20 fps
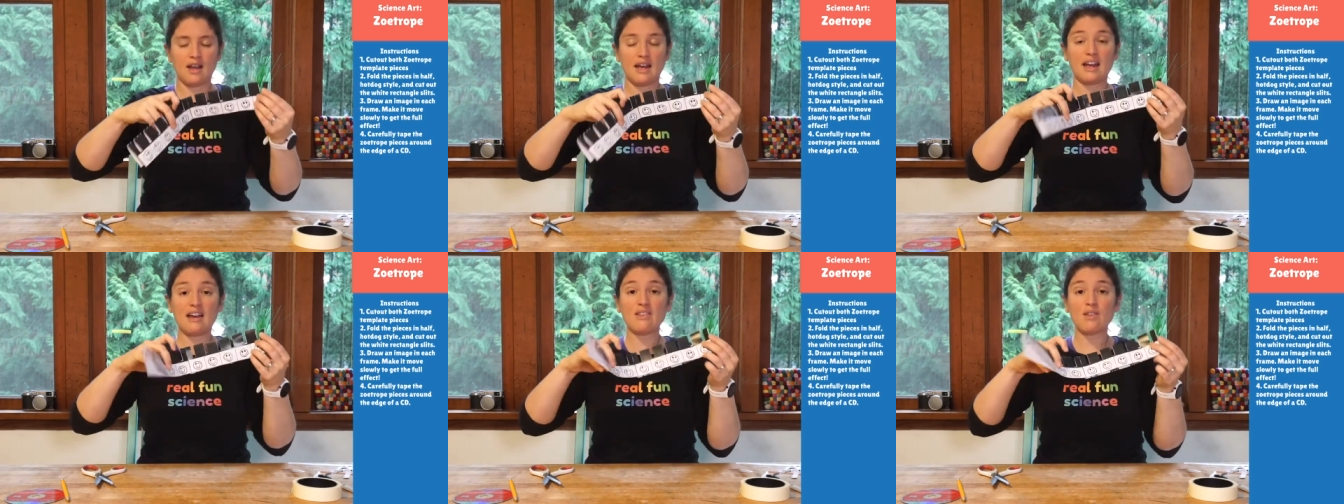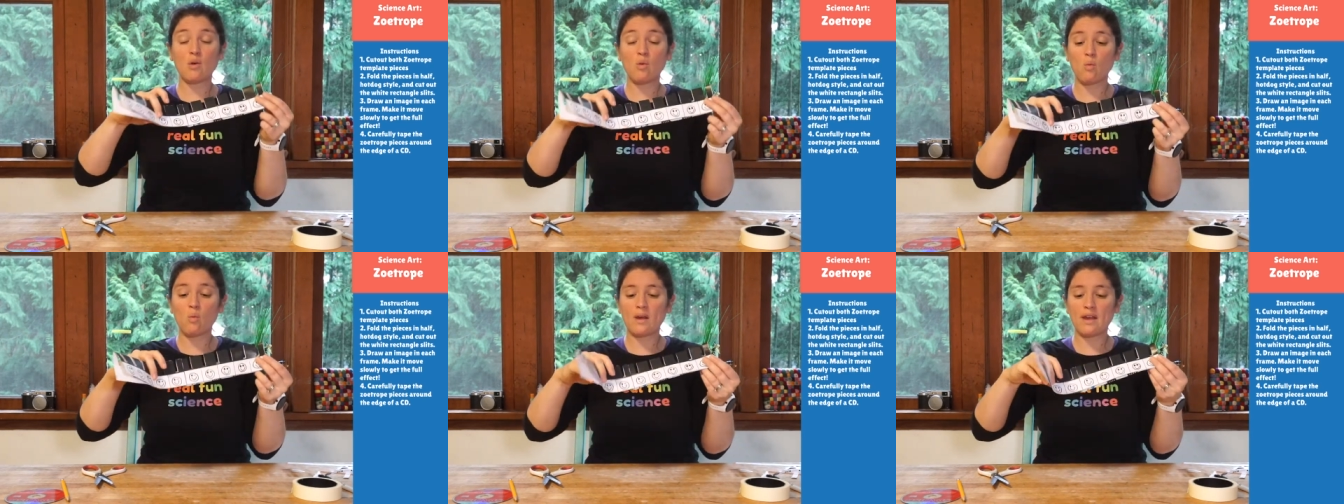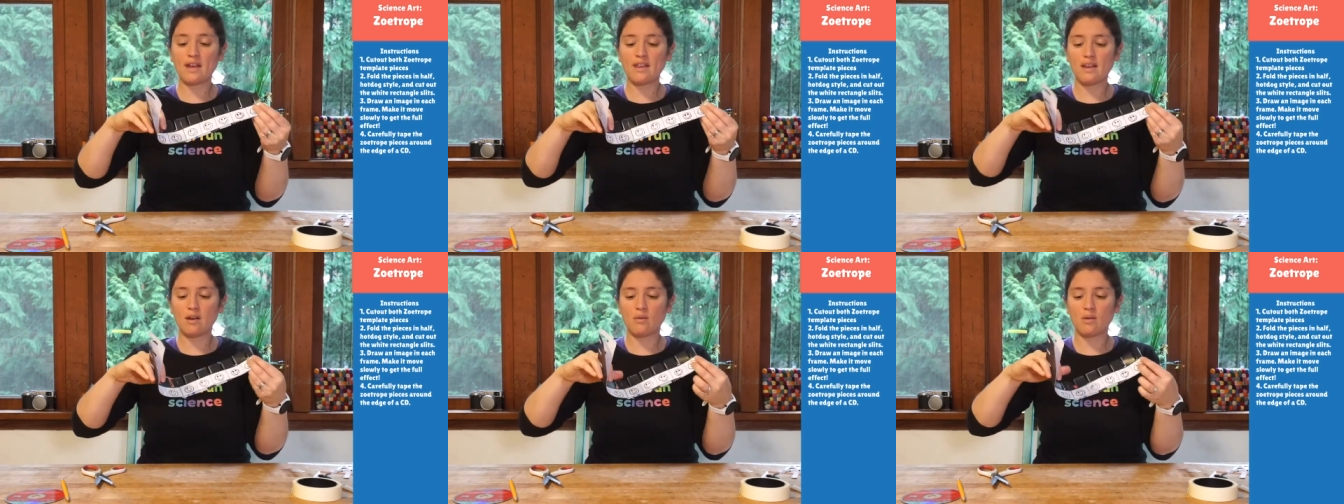And the
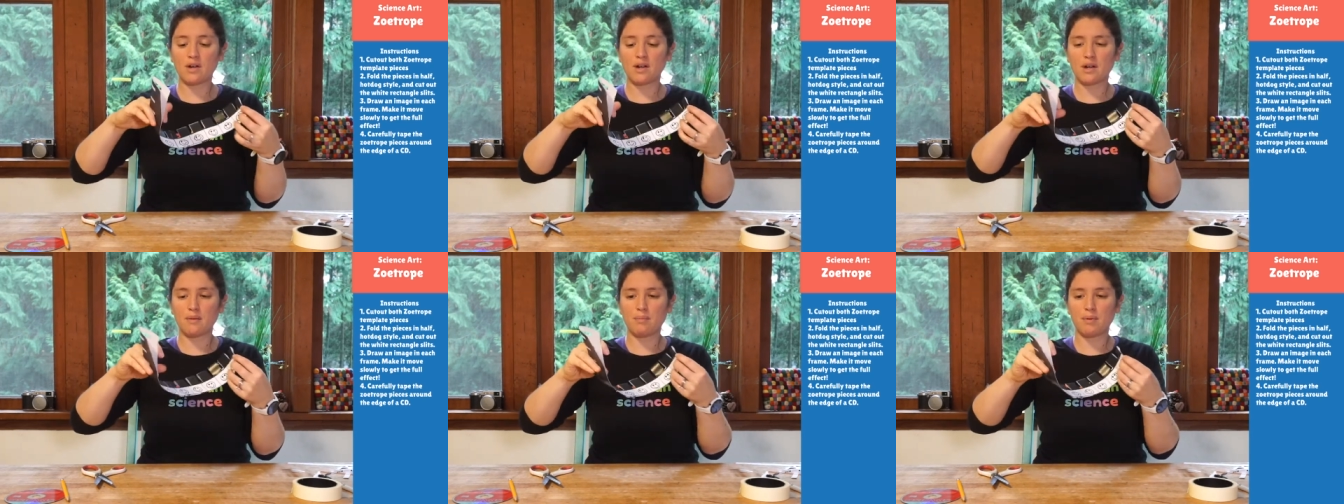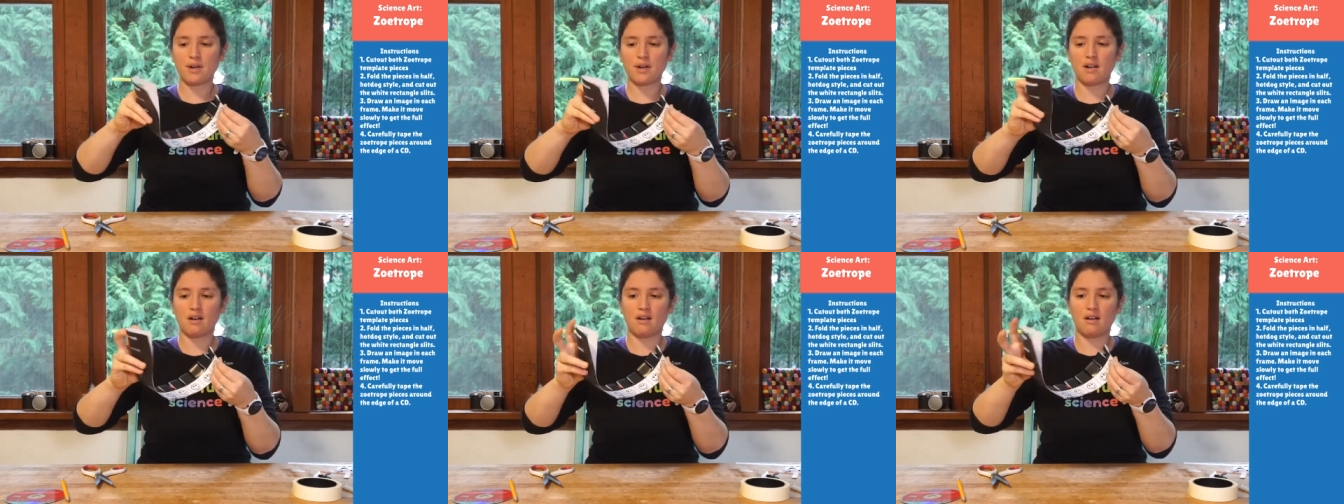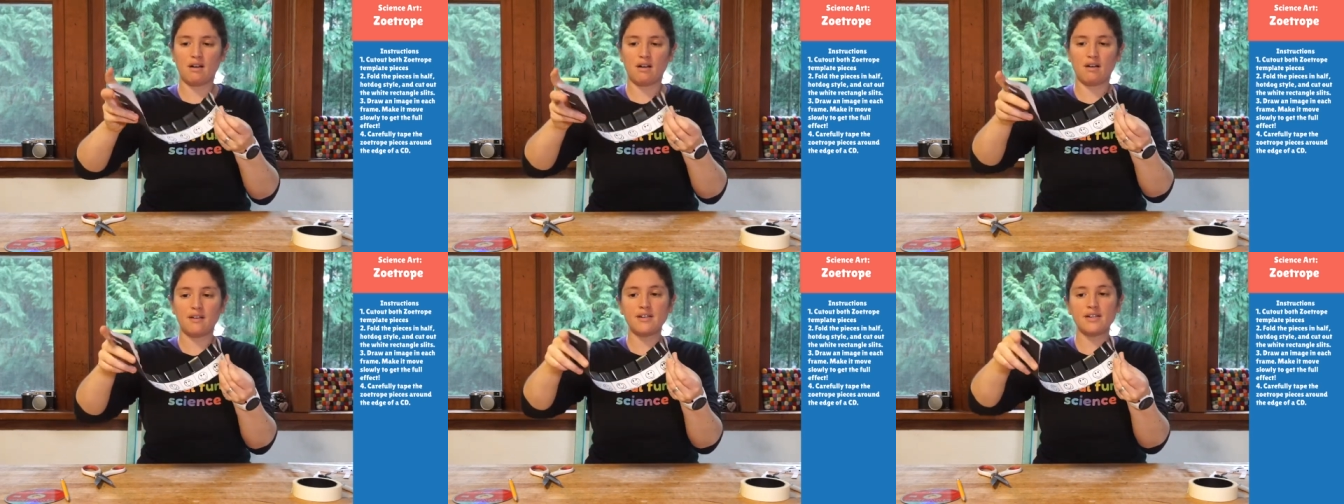way that we're gonna put it
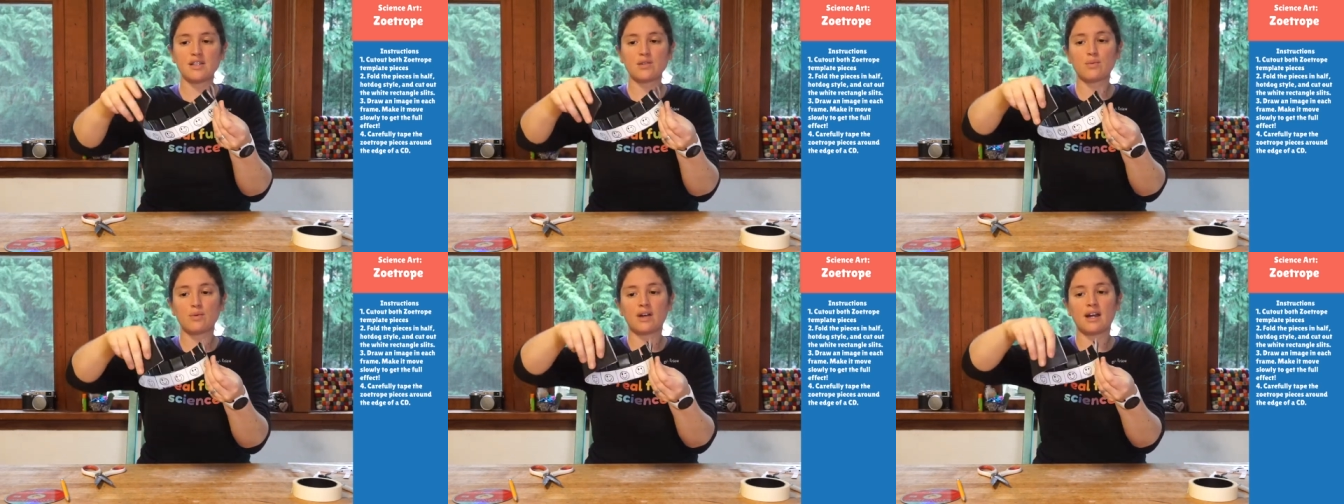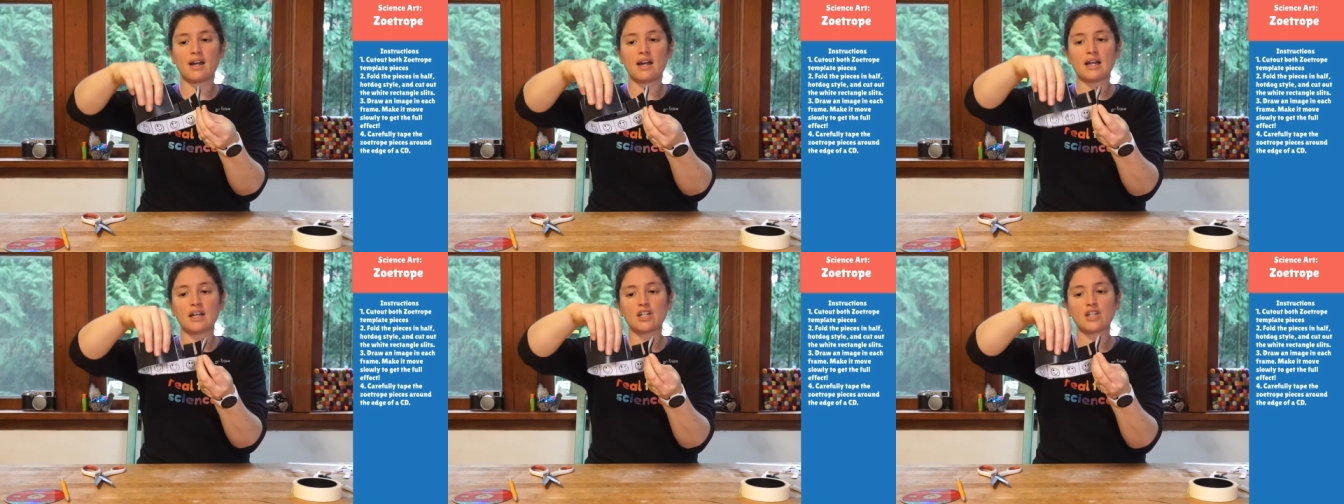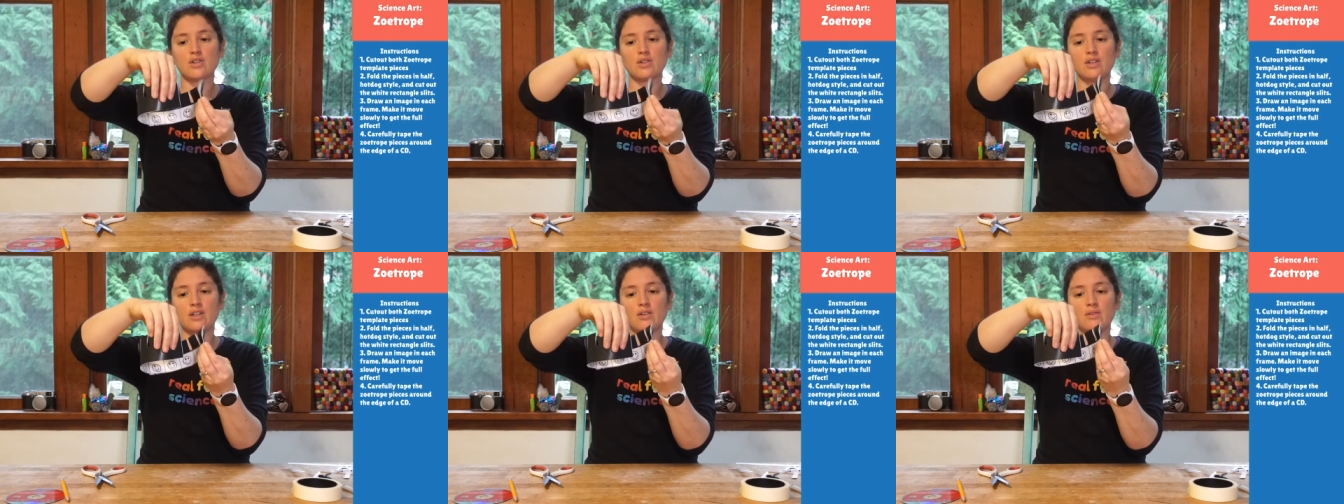on is we're
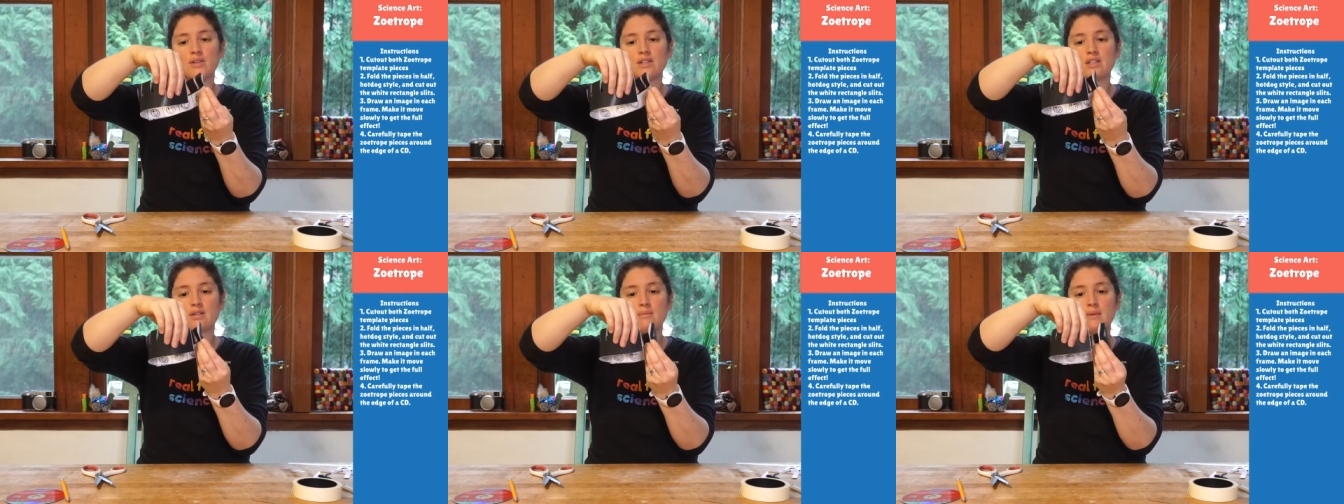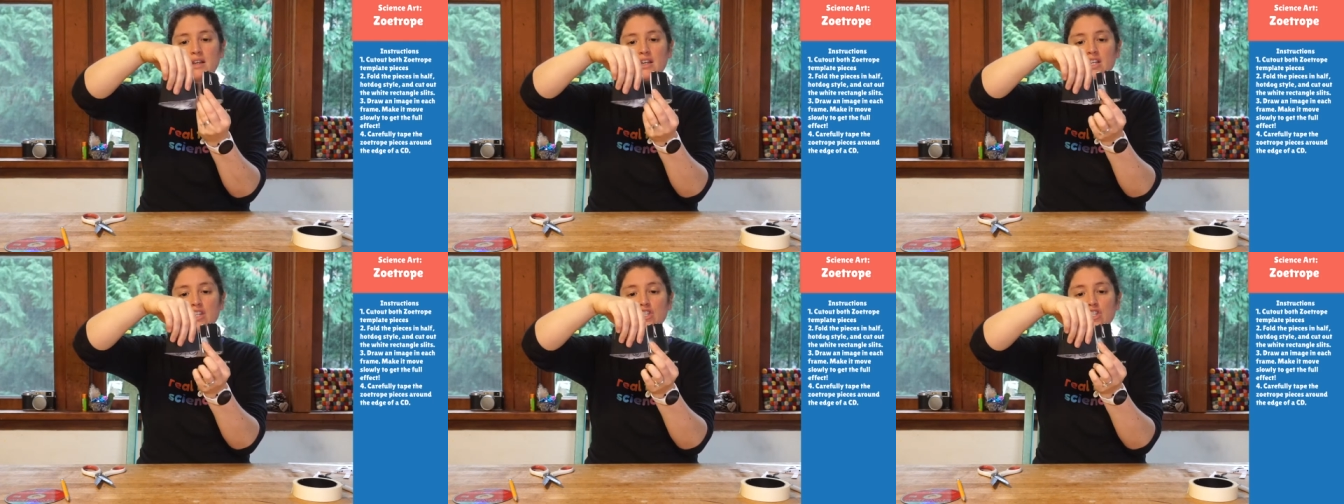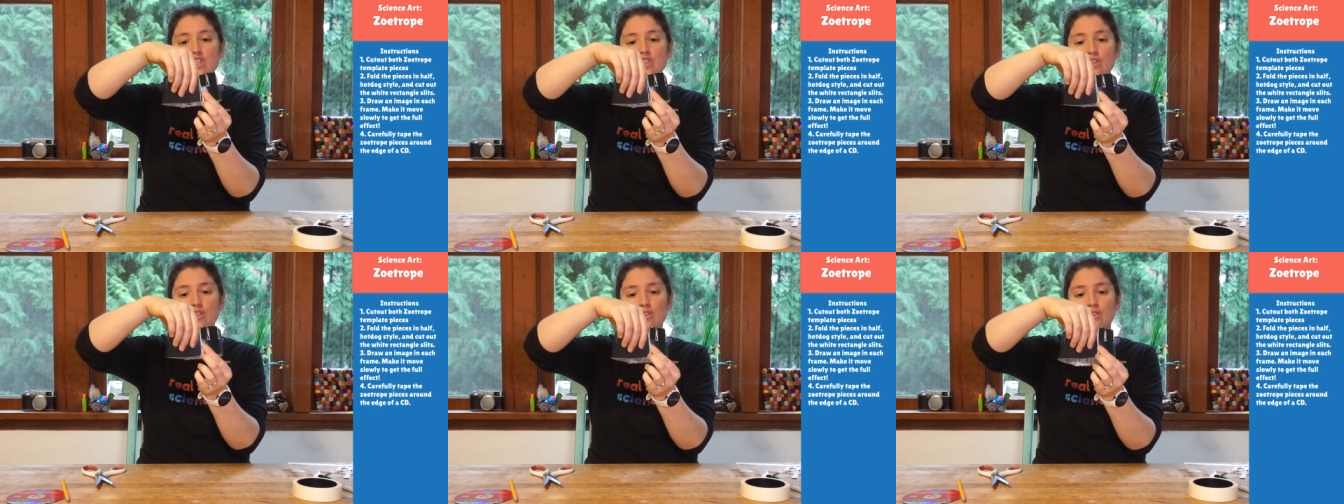actually going to make a
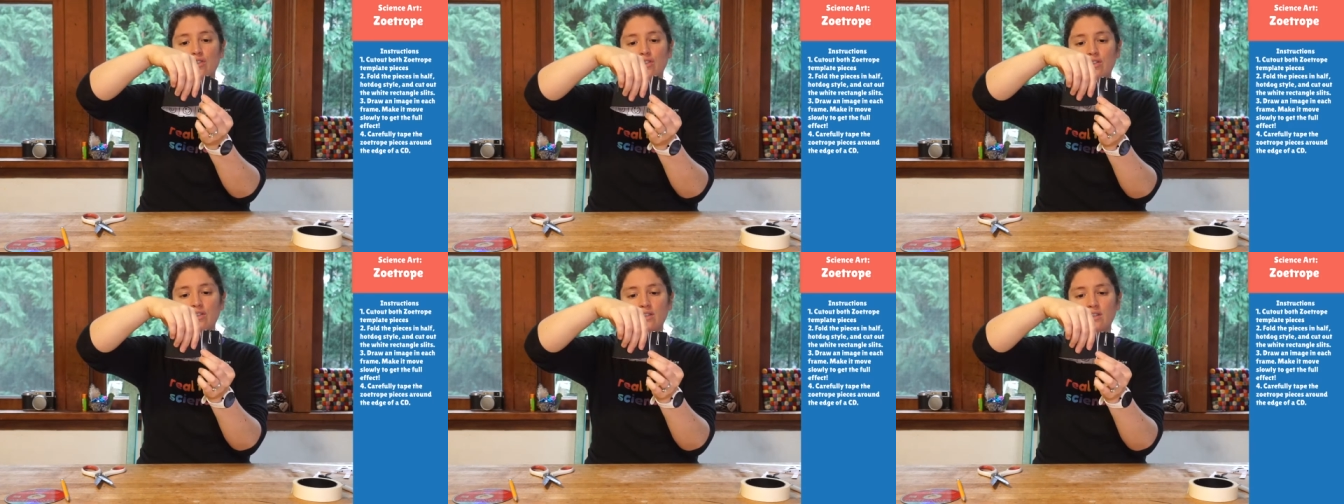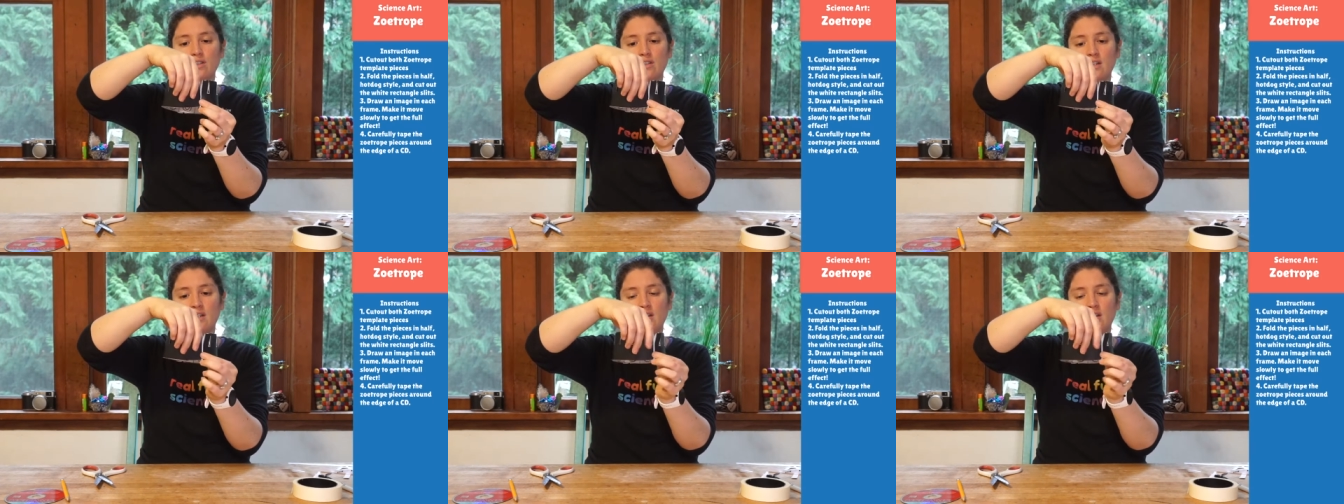circle